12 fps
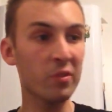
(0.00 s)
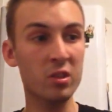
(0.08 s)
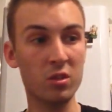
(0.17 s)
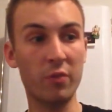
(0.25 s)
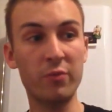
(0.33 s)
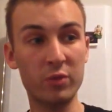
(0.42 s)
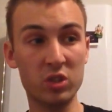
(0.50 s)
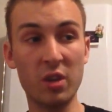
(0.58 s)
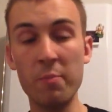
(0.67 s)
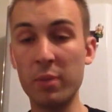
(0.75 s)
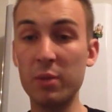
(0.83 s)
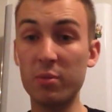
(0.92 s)
So for
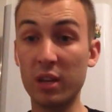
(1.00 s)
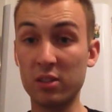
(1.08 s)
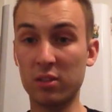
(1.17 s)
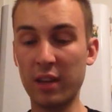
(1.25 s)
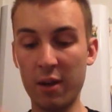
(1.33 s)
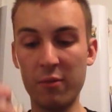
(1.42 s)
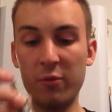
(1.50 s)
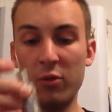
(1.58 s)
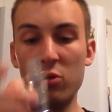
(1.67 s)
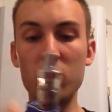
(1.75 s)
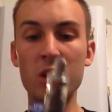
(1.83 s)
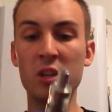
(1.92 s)
some people that's a
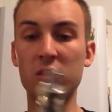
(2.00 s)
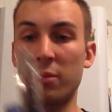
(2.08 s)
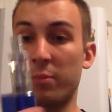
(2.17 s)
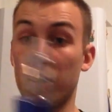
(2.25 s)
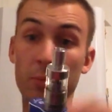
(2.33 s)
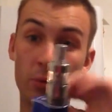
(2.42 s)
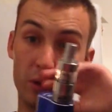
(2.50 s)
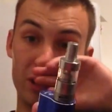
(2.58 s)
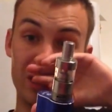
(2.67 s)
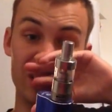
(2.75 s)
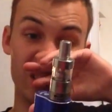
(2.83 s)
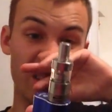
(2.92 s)
downfall. Some people
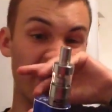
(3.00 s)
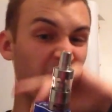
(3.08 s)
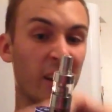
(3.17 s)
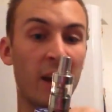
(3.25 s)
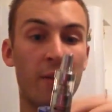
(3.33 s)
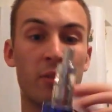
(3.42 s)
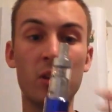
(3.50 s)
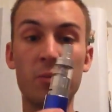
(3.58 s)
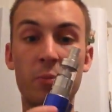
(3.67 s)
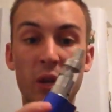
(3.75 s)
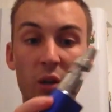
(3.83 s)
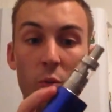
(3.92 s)
this is a good thing, having the
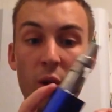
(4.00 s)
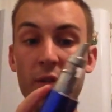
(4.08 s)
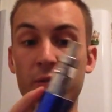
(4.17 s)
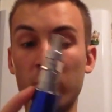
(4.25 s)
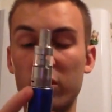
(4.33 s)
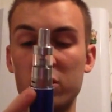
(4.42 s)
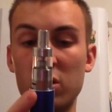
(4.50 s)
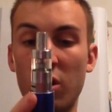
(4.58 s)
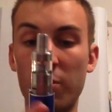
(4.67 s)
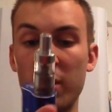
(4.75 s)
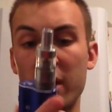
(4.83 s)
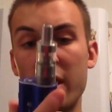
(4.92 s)
bigger width on the
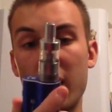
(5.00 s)
top.